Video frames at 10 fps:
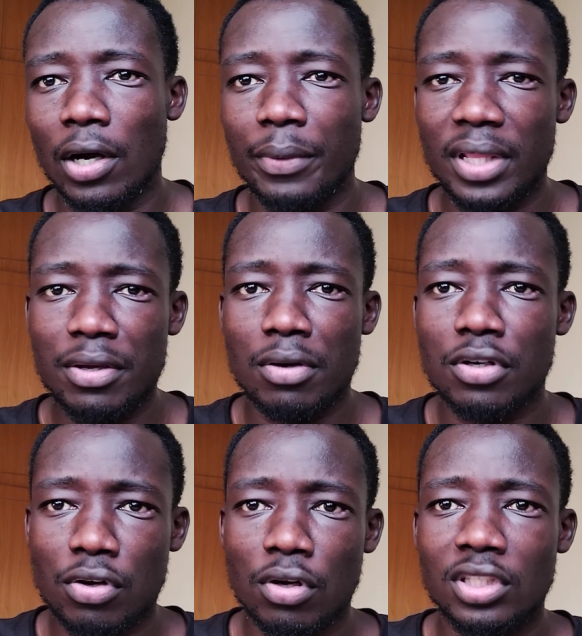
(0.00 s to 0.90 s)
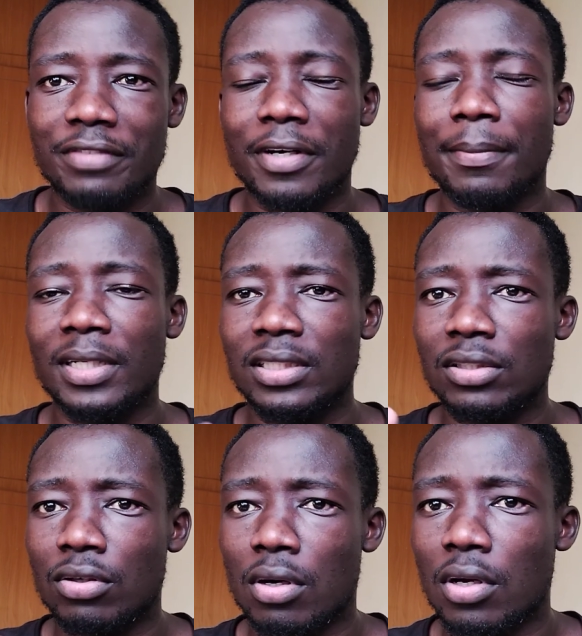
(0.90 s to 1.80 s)
Whether you're an oncology pharmacist,
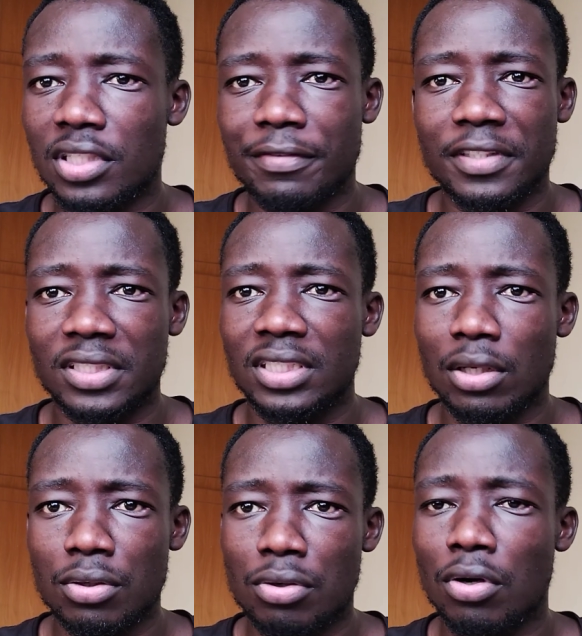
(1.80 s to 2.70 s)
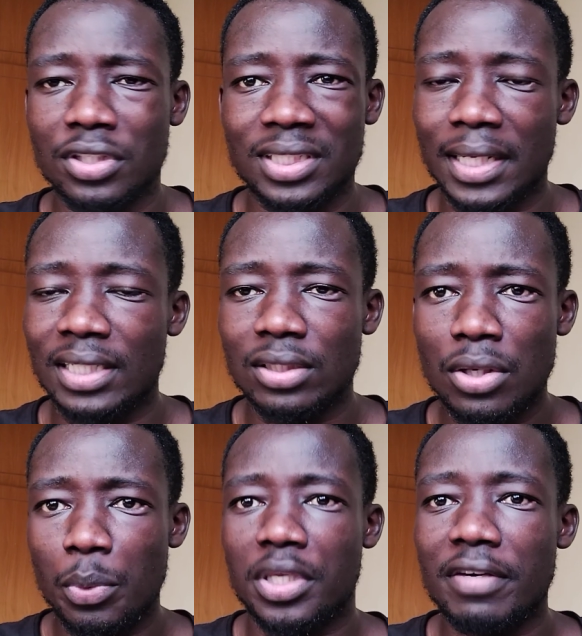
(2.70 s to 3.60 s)
oncology physician, oncology nurse,
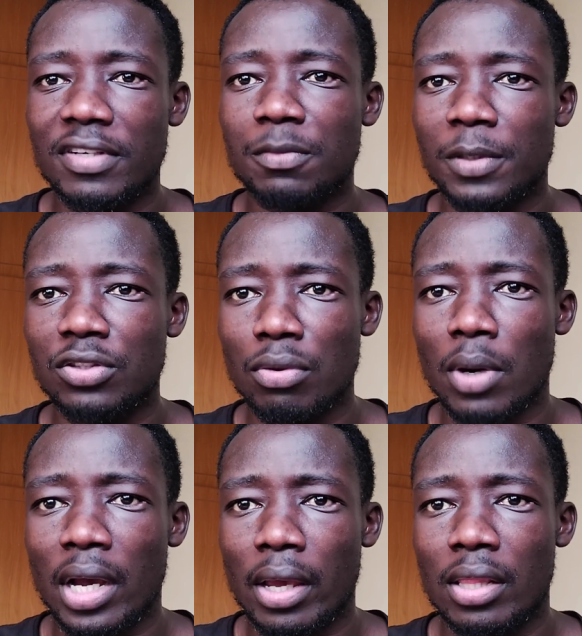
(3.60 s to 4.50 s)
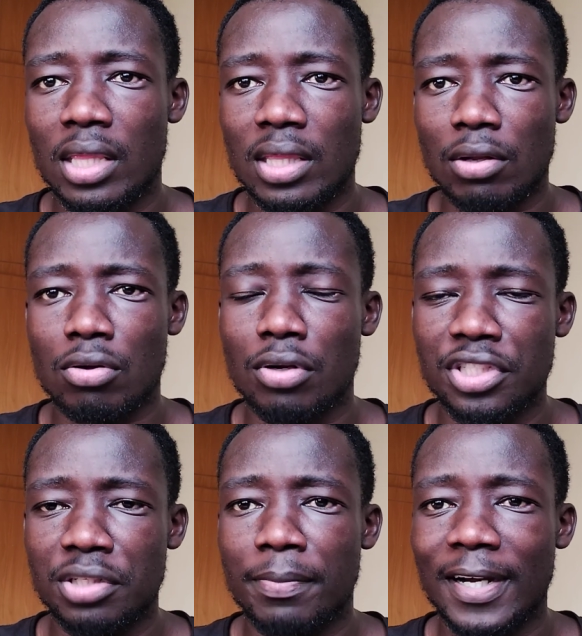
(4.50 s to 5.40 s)
whichever space you're working in the
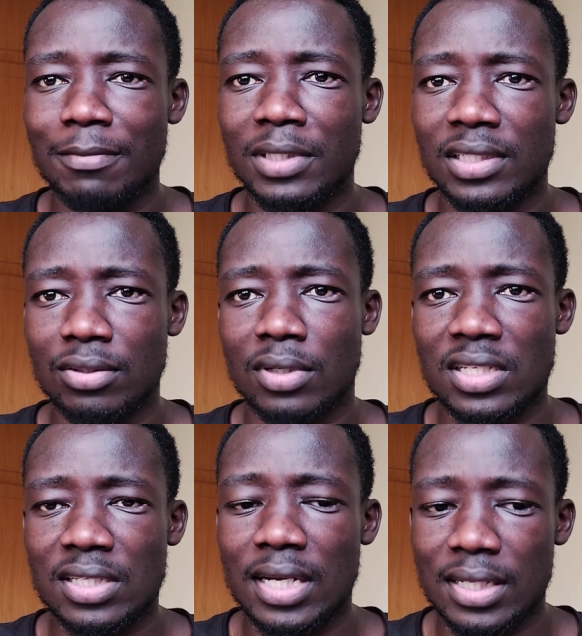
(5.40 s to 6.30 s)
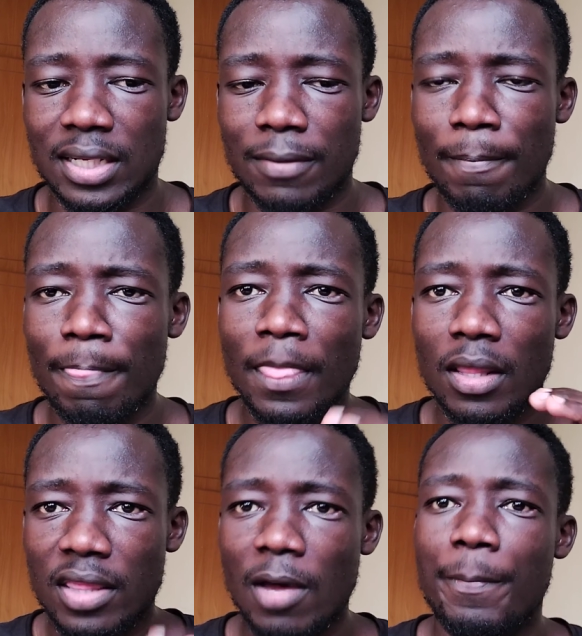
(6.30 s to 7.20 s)
oncology department, is to understand that
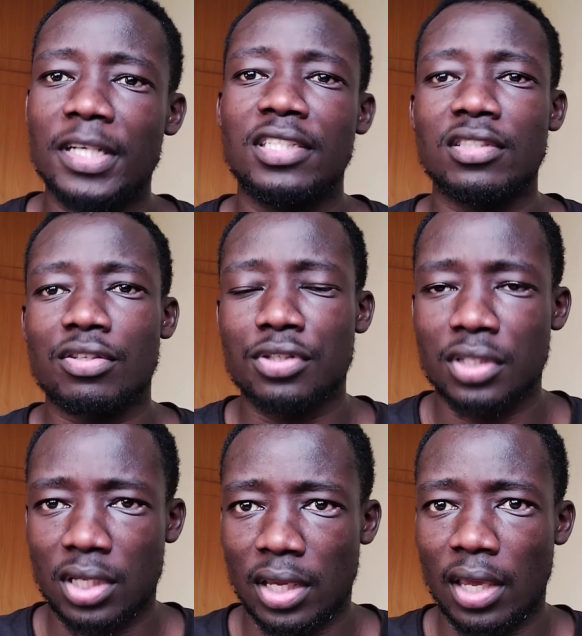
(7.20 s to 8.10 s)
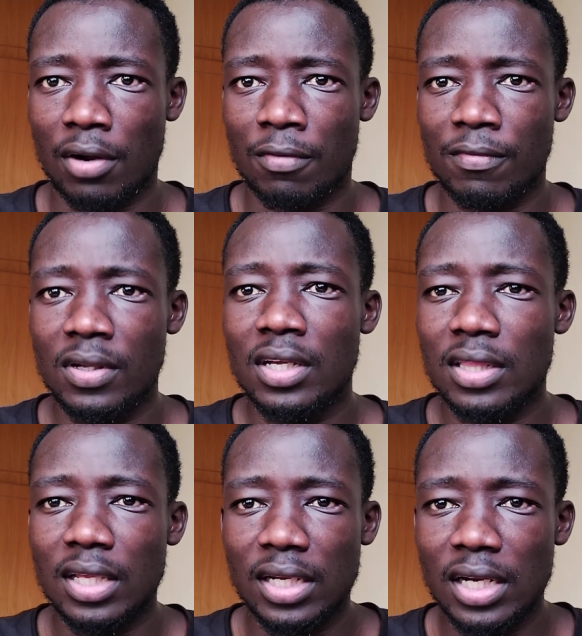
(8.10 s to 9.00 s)
their patient that you're taking care of,
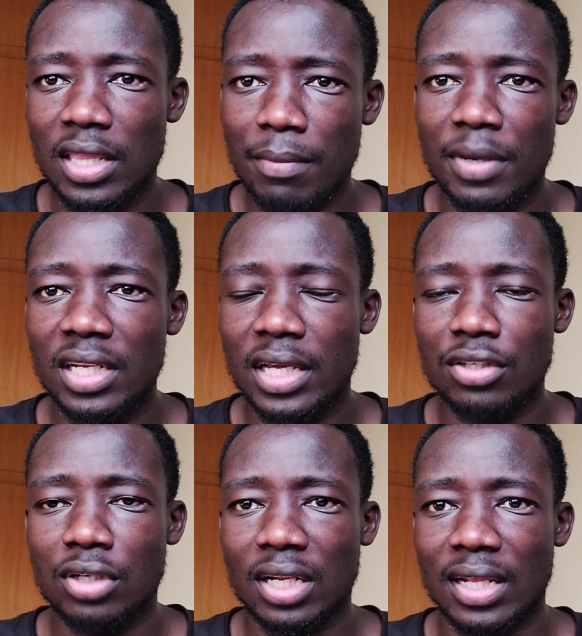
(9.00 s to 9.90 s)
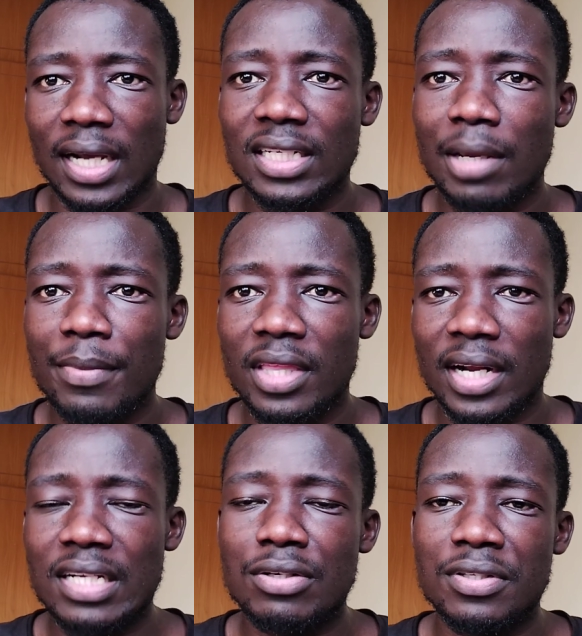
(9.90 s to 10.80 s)
they need the medication at the right time in the
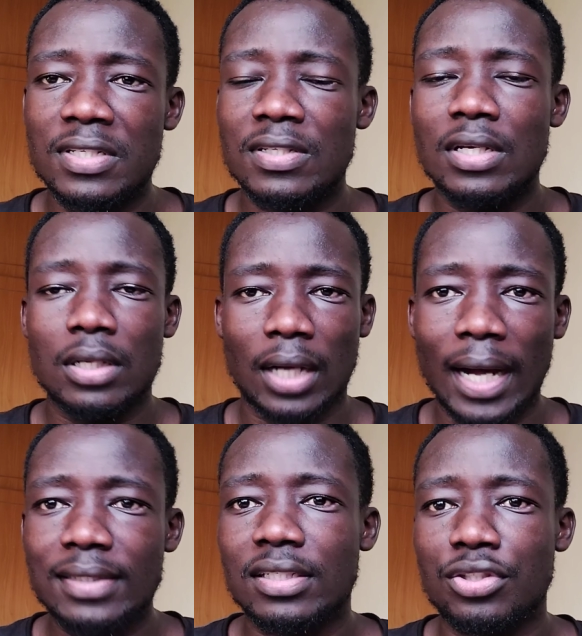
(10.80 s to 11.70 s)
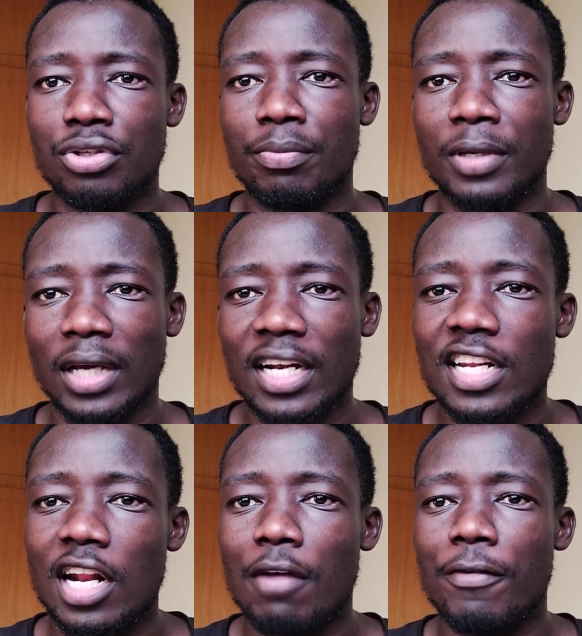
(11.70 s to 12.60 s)
right doses, as it should be, and
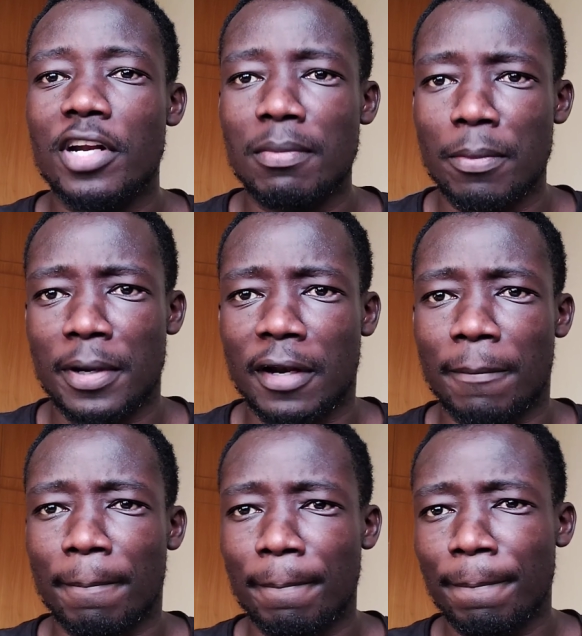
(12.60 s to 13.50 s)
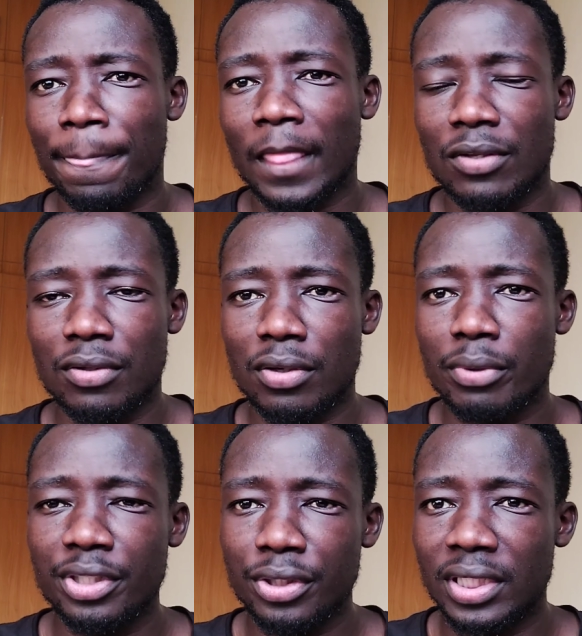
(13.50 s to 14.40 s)
in an affordable manner. So the
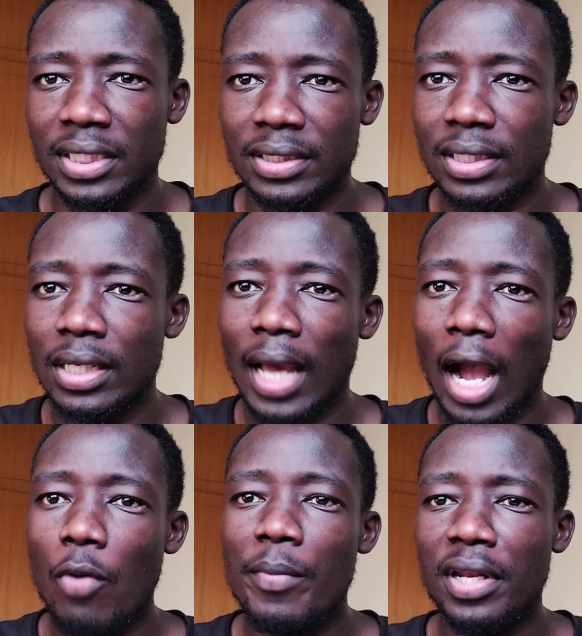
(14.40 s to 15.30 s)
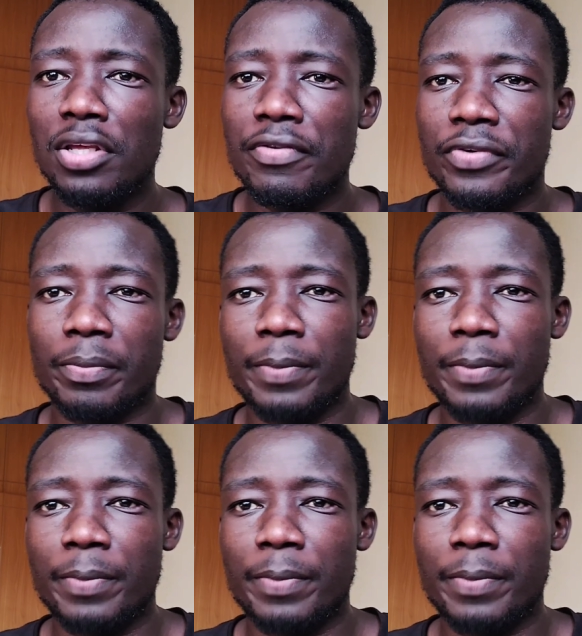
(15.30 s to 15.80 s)
question is, how many of your